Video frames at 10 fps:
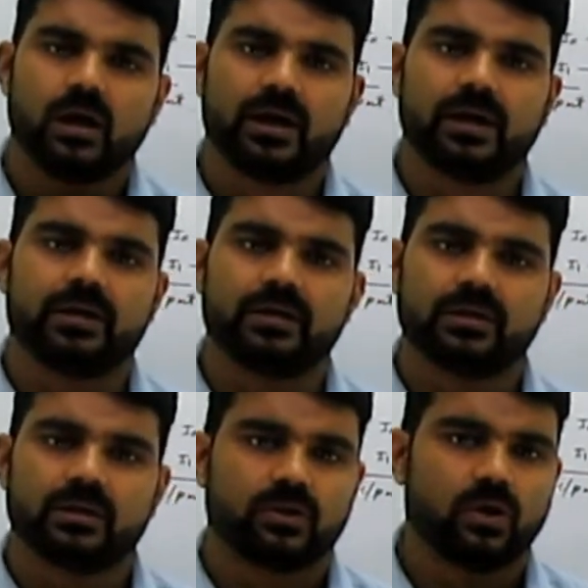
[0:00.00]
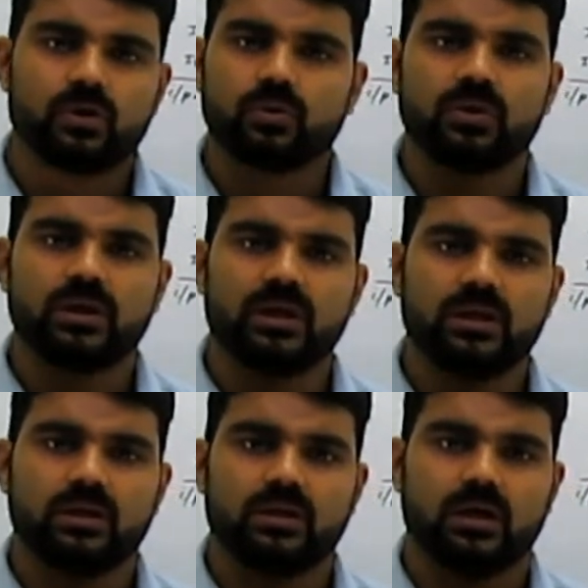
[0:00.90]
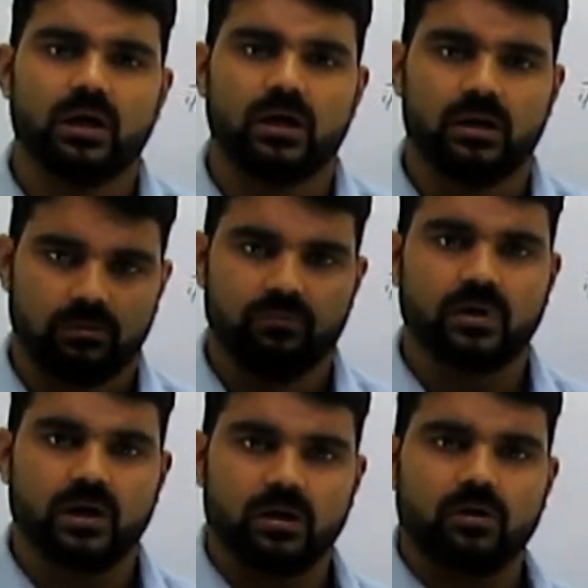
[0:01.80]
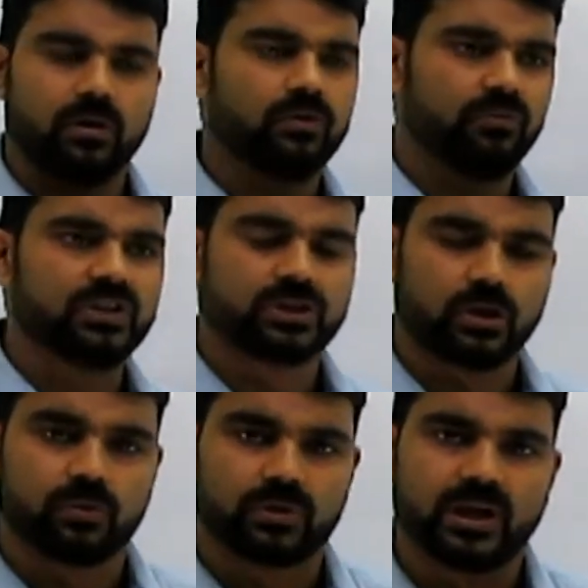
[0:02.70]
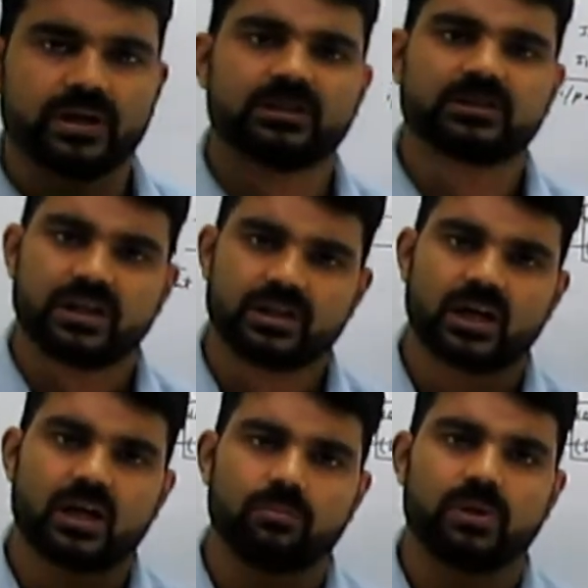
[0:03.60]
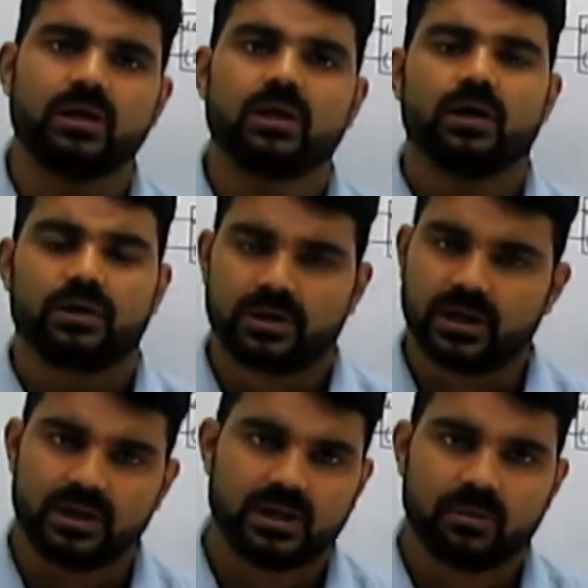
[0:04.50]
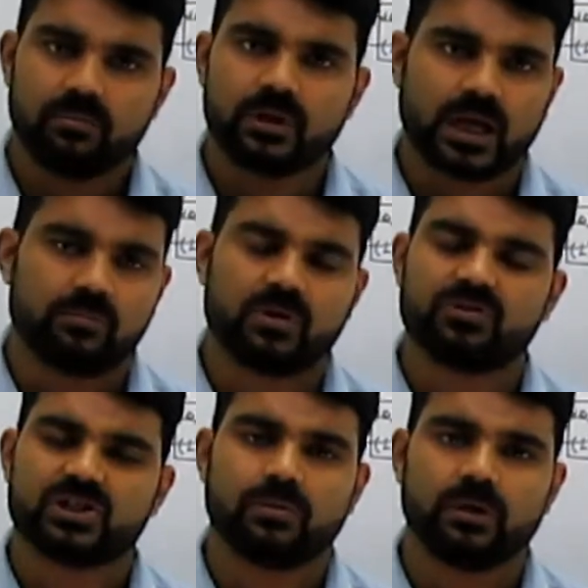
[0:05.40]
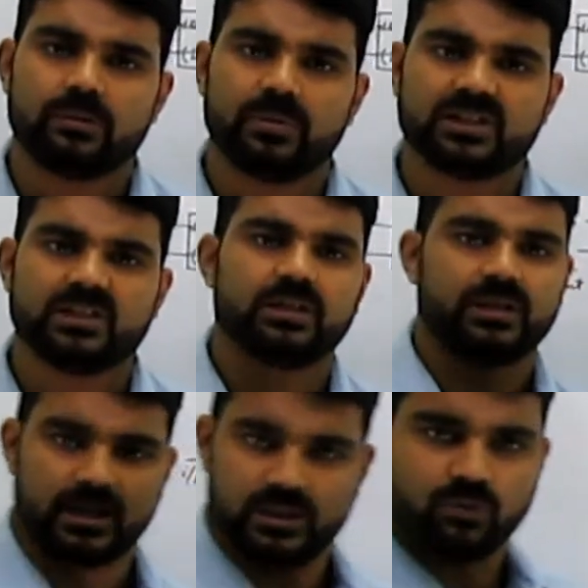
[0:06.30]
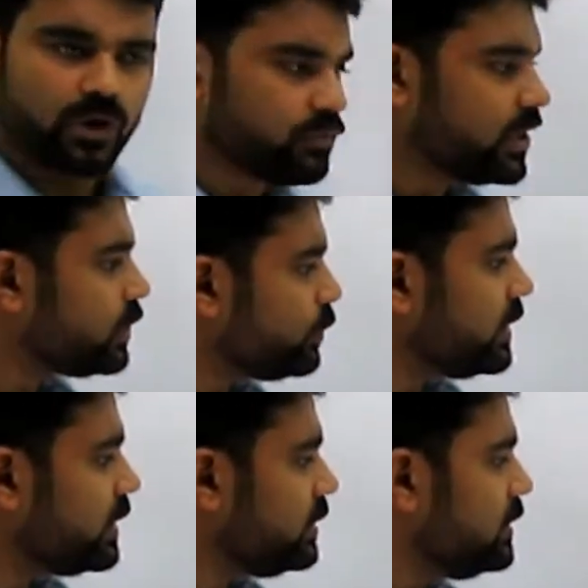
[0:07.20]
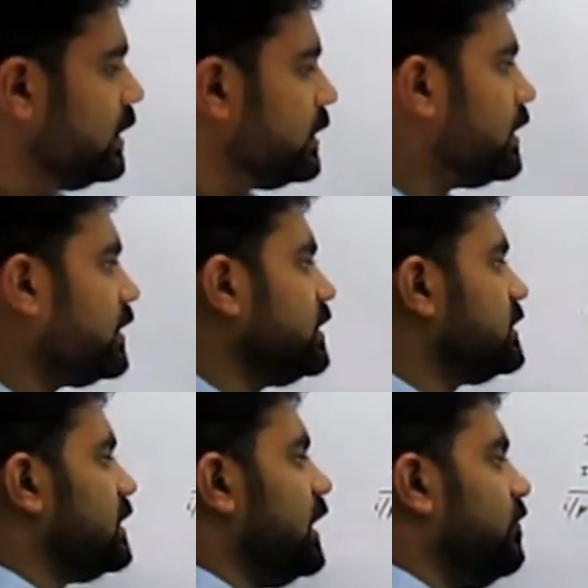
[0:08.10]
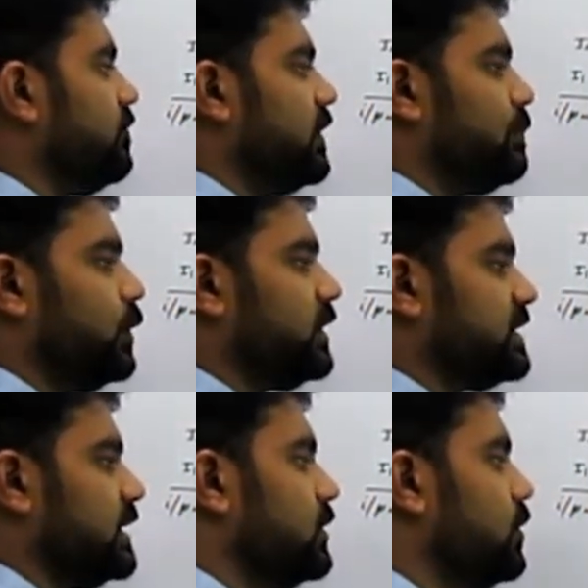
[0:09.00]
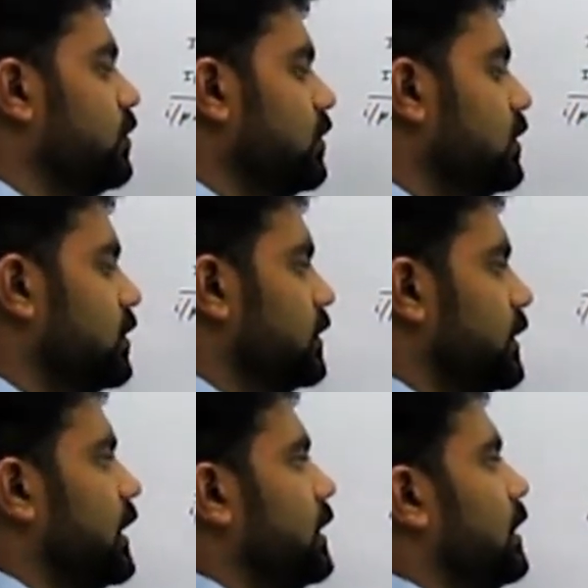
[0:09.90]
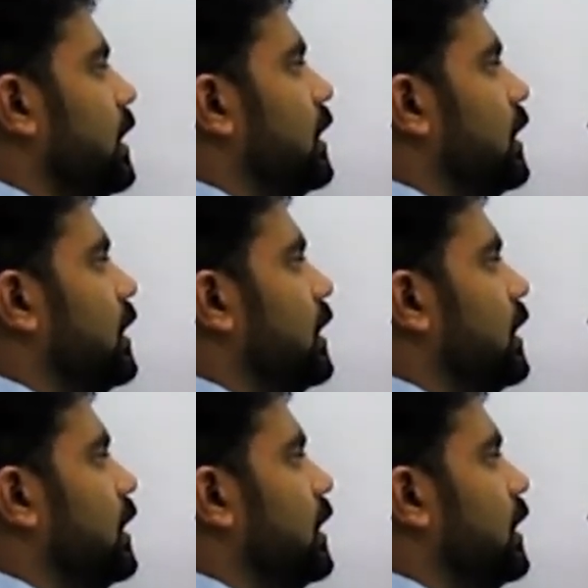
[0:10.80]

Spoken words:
and not only on which ground, that is, it can be TDM, time division multiplexing. That is what we are doing here. That is, if we put 0, then